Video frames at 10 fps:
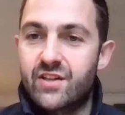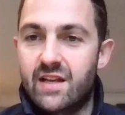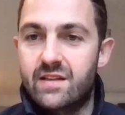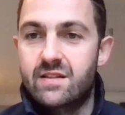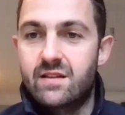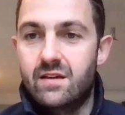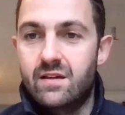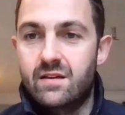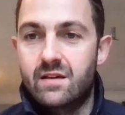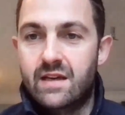against
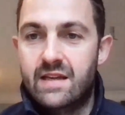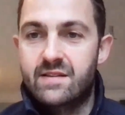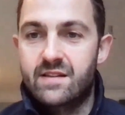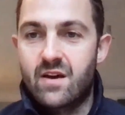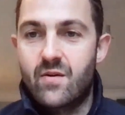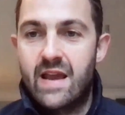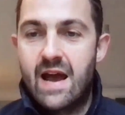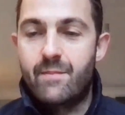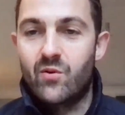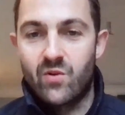the Zoe
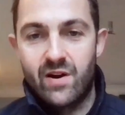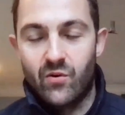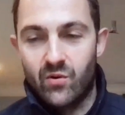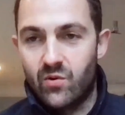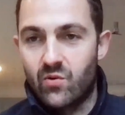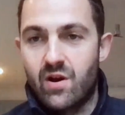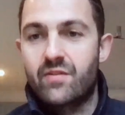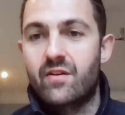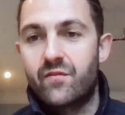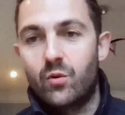app or
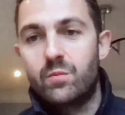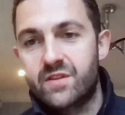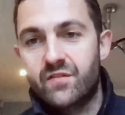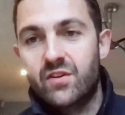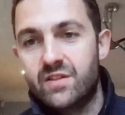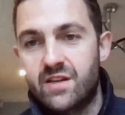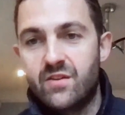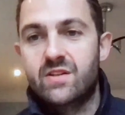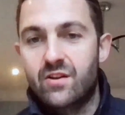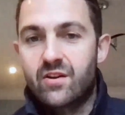other forms of
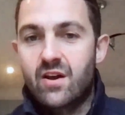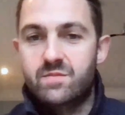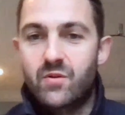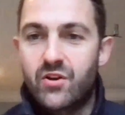continuous glucose